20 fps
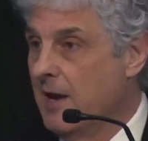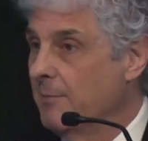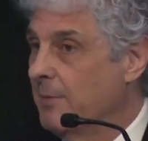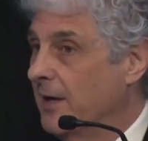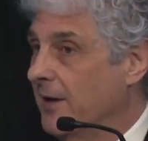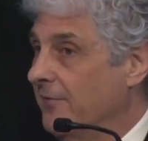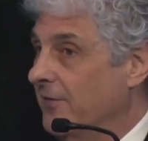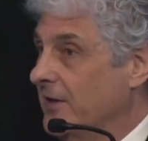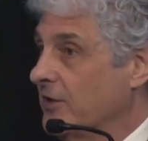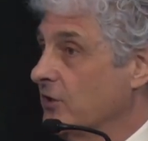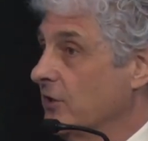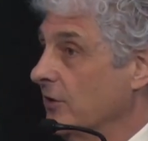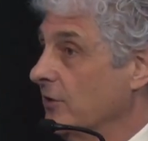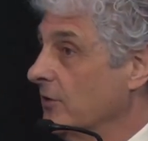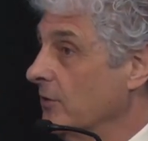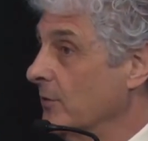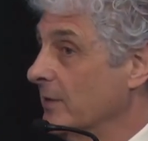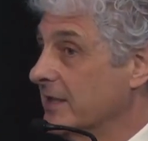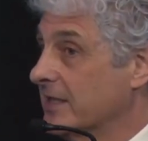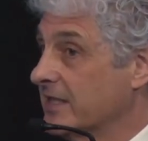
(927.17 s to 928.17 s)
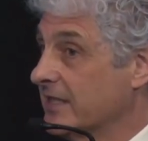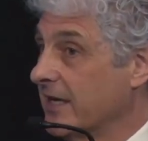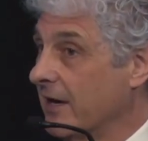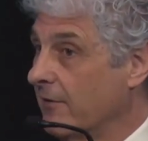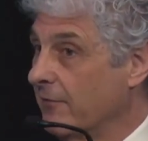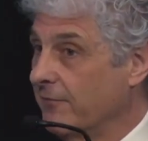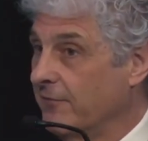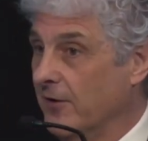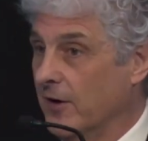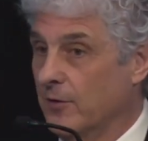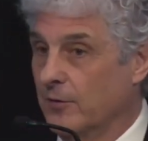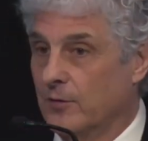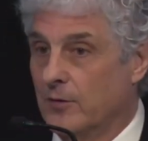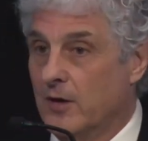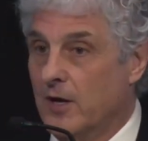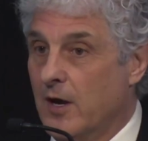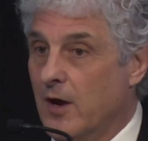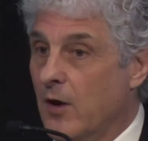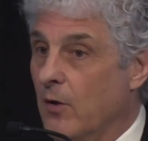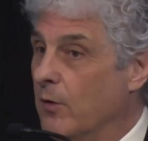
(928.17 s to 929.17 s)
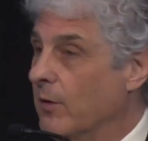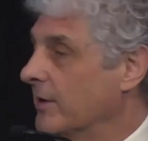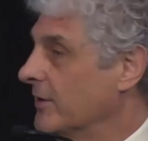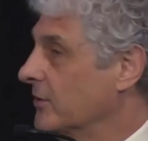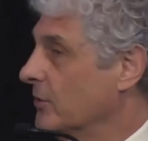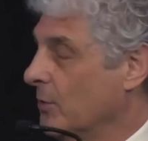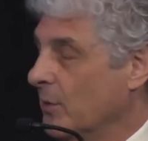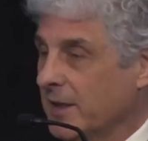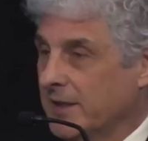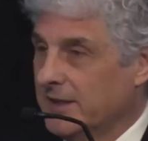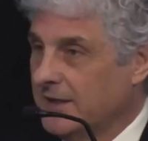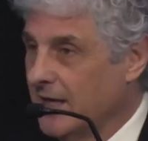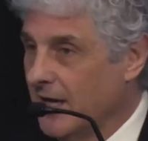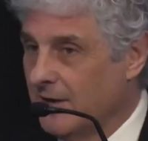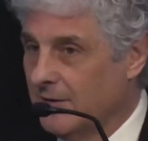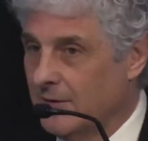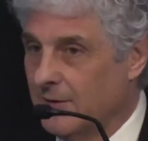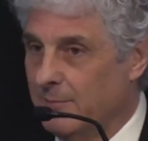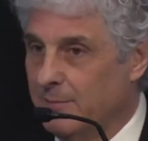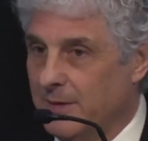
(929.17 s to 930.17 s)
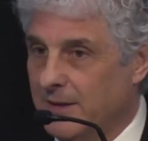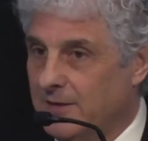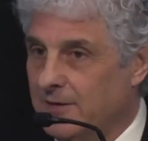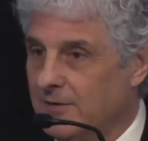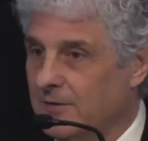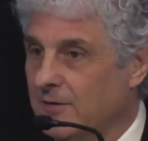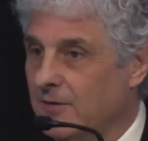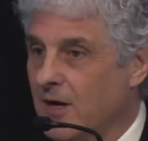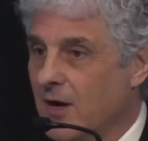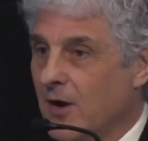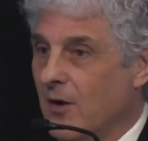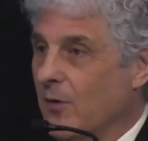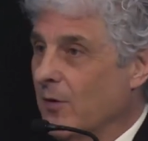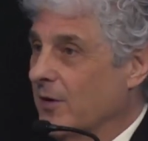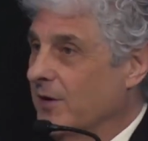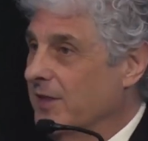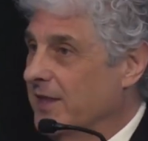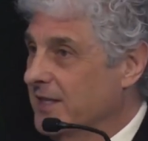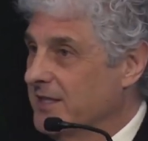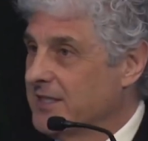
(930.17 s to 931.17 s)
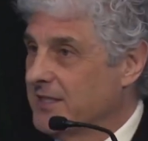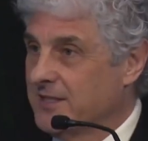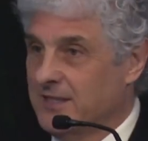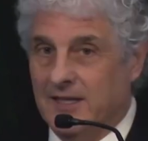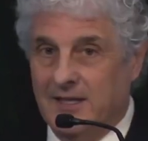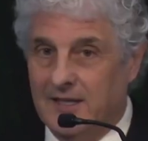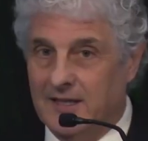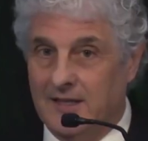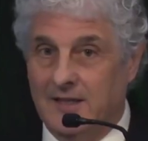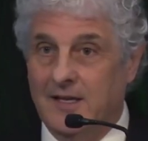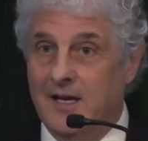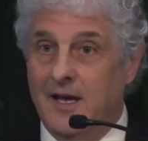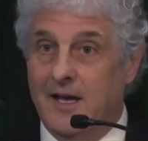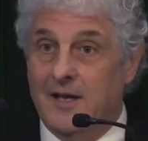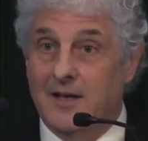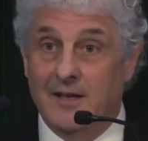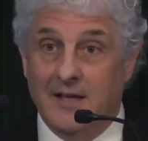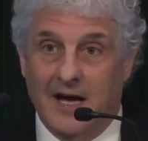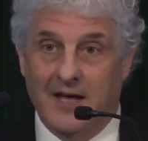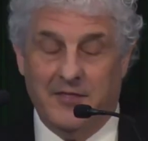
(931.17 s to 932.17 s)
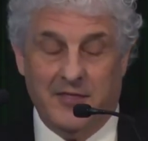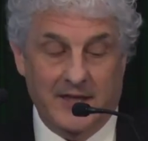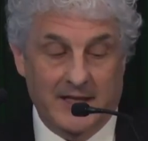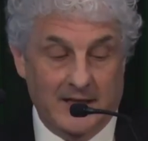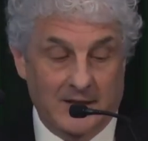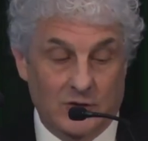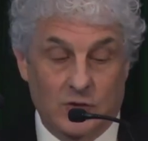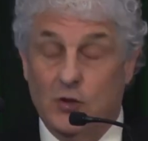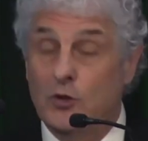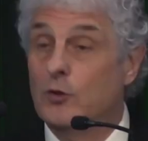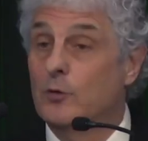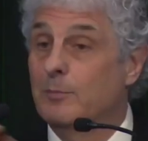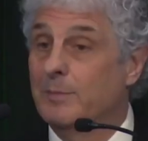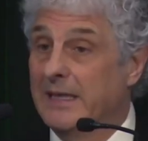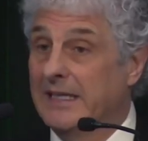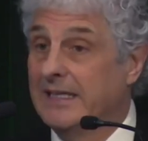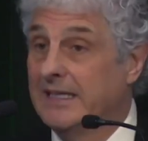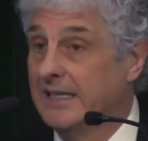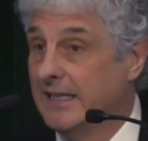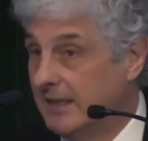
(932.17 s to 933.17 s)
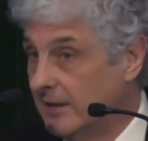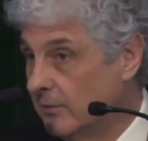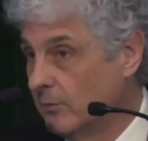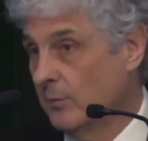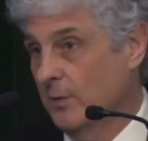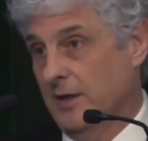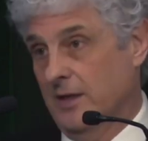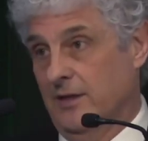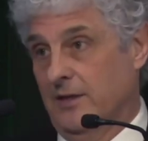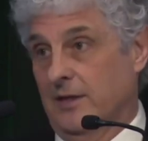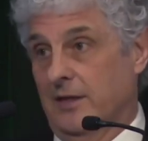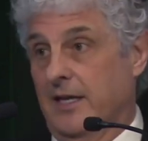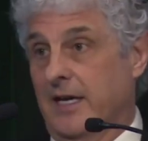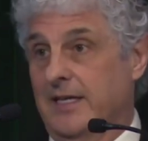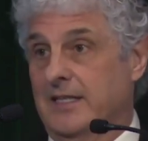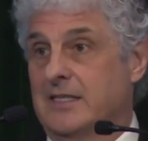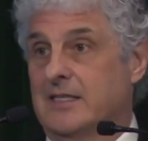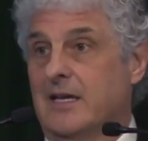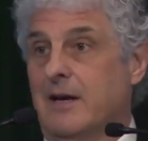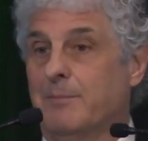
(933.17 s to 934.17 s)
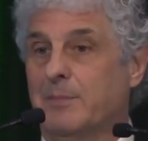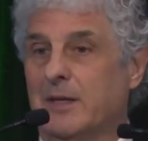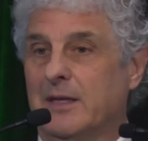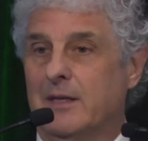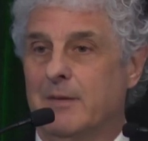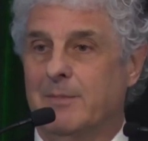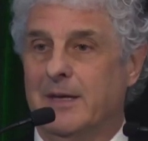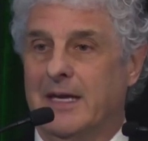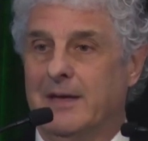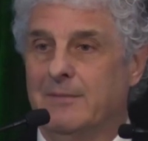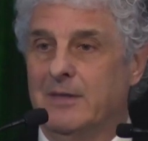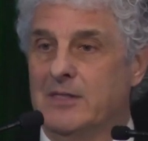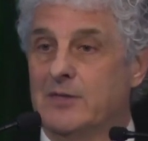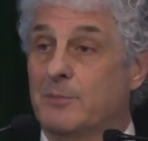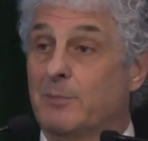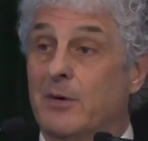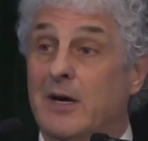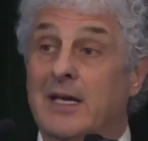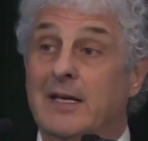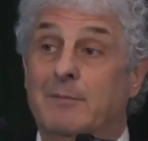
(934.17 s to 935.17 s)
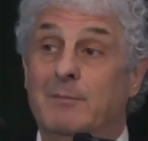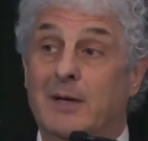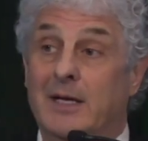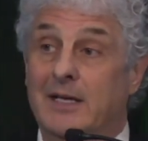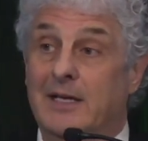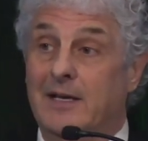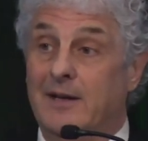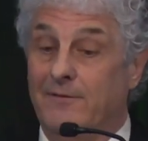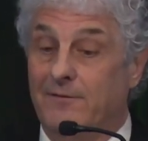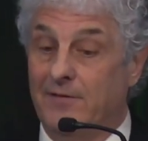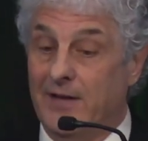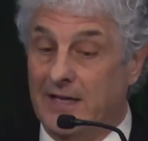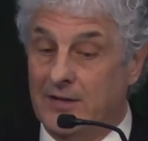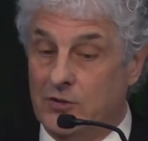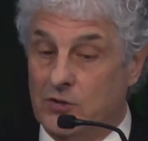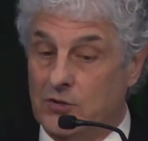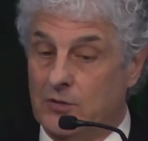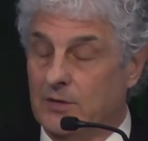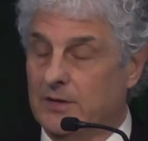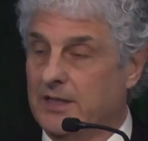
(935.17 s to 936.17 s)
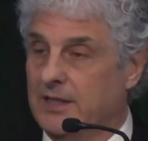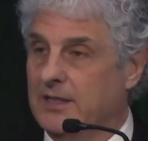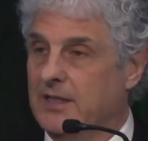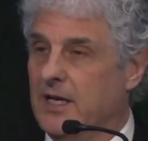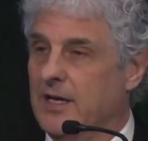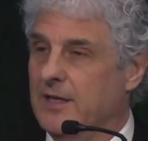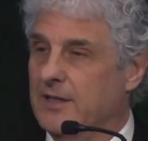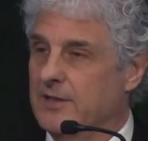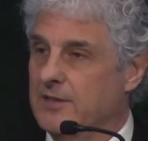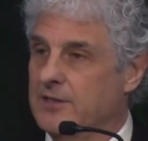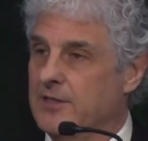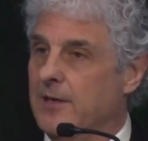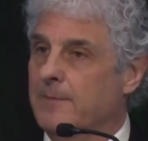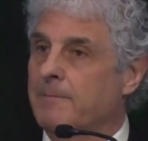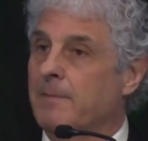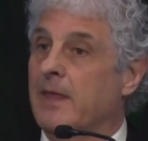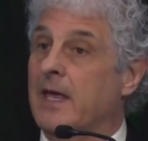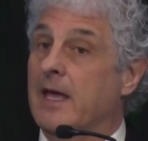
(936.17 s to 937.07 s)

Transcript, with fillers: But if I show you a cell phone or a $20 bill or this thing, nothing to begin with lights up in the baby's brain, but it eventually does.